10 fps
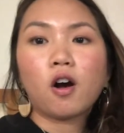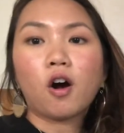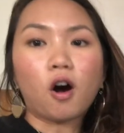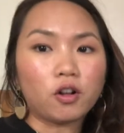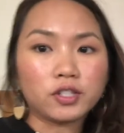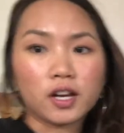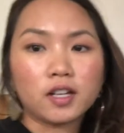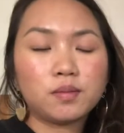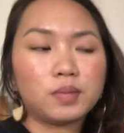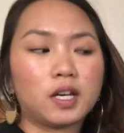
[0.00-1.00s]
all
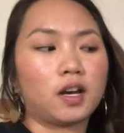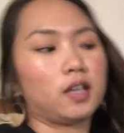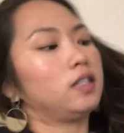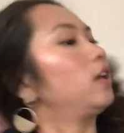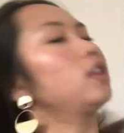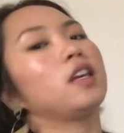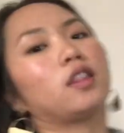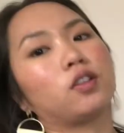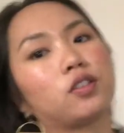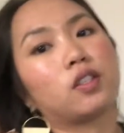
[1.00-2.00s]
done because I think
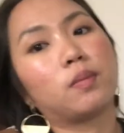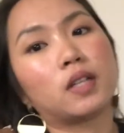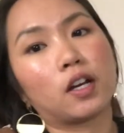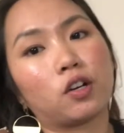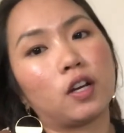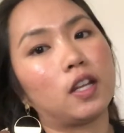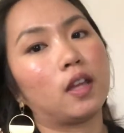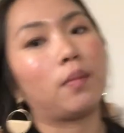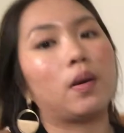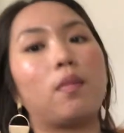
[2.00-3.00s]
there's some decorating that
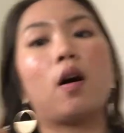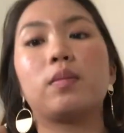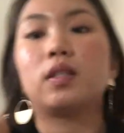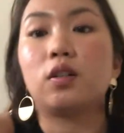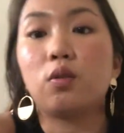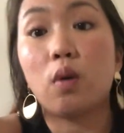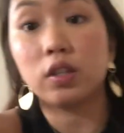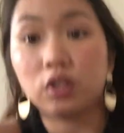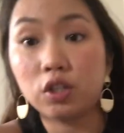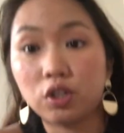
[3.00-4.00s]
my mom still wants
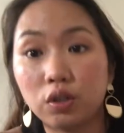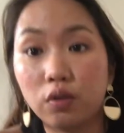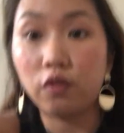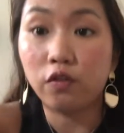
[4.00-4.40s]
to do